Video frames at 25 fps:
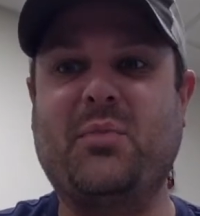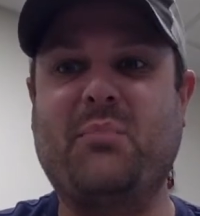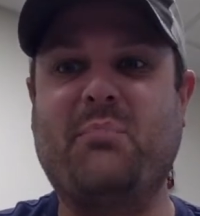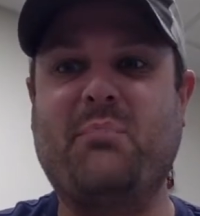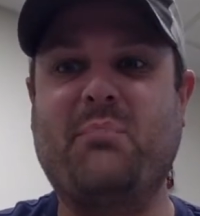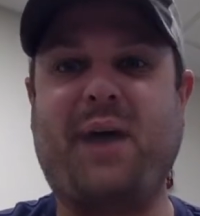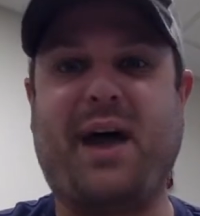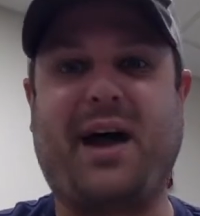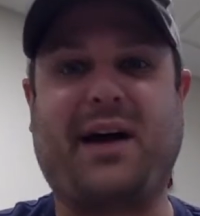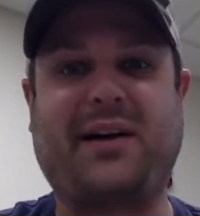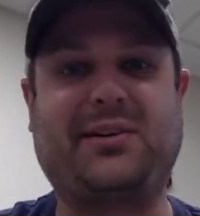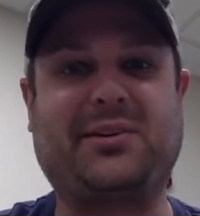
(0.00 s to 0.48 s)

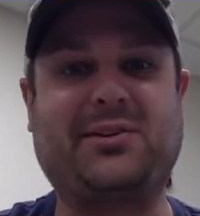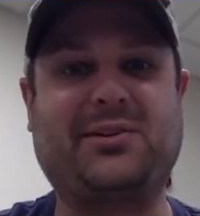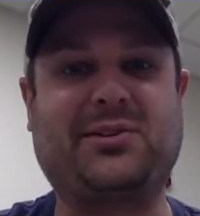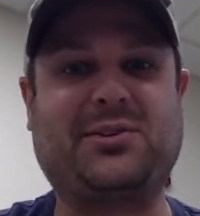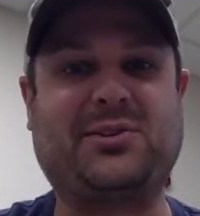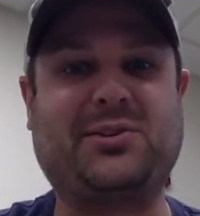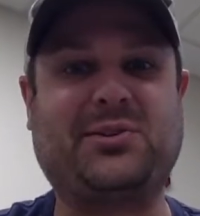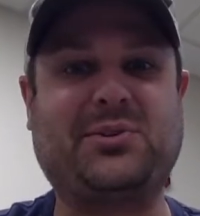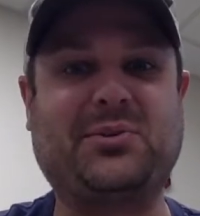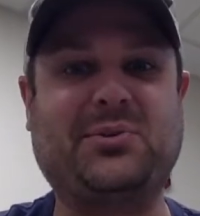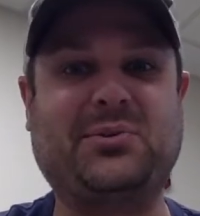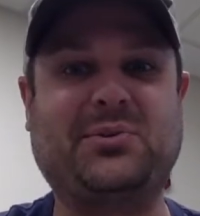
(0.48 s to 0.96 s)
back to
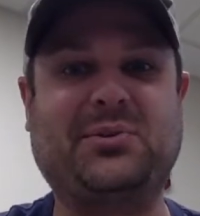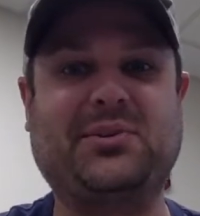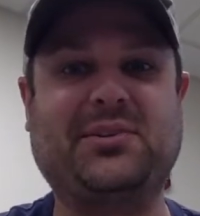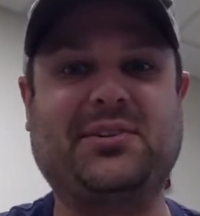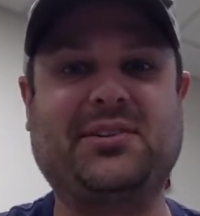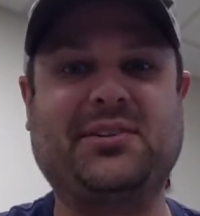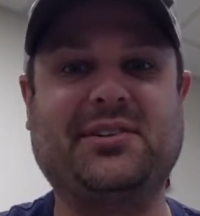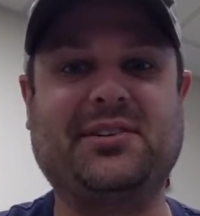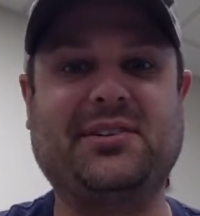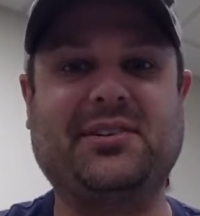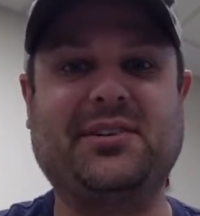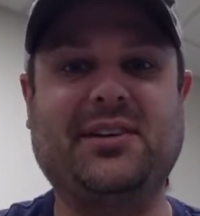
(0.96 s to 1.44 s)

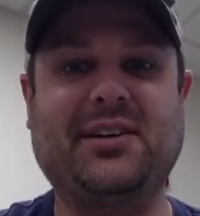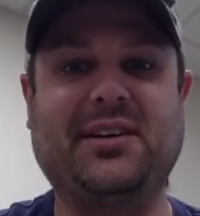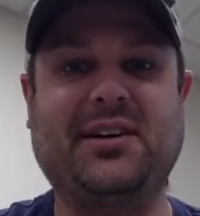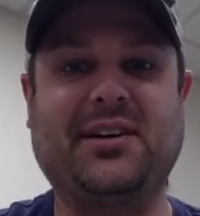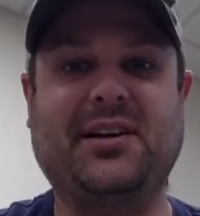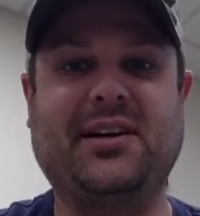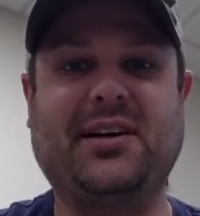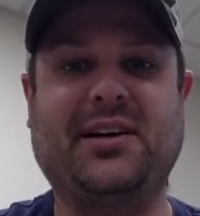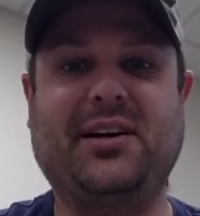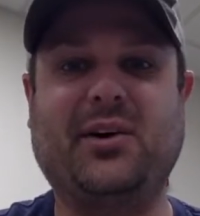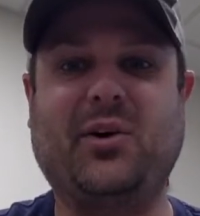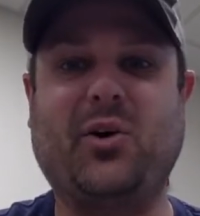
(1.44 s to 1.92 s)
school
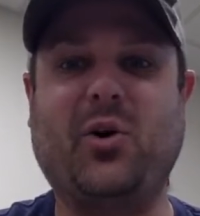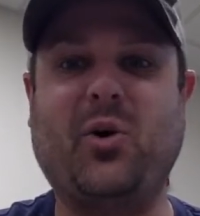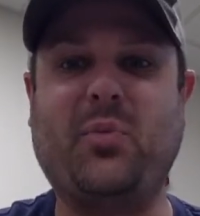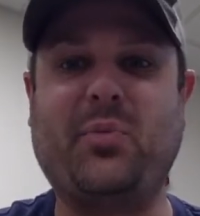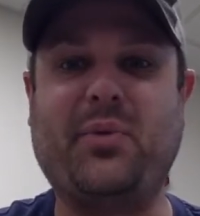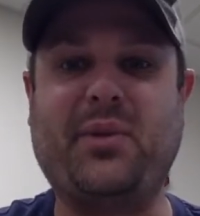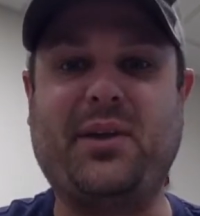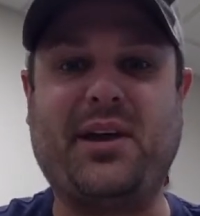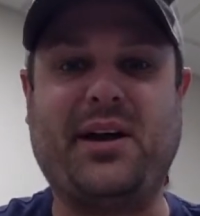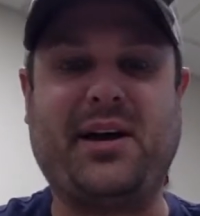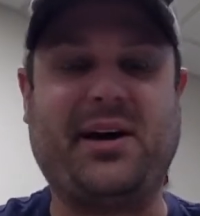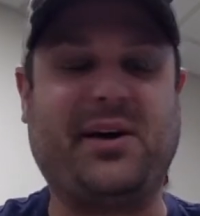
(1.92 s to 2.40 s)
uh,
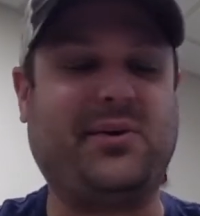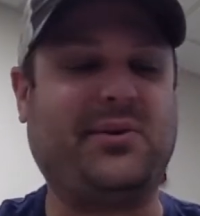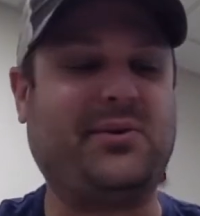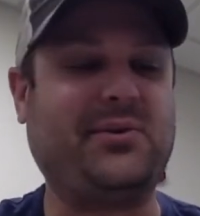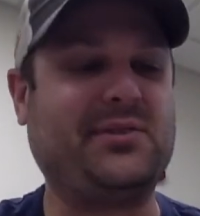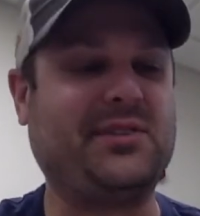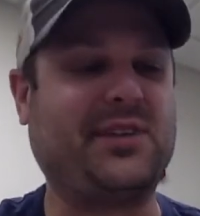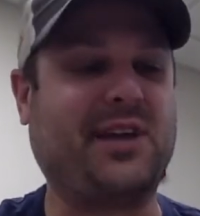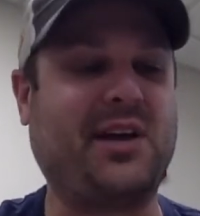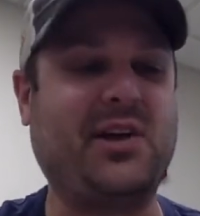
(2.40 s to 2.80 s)
open house.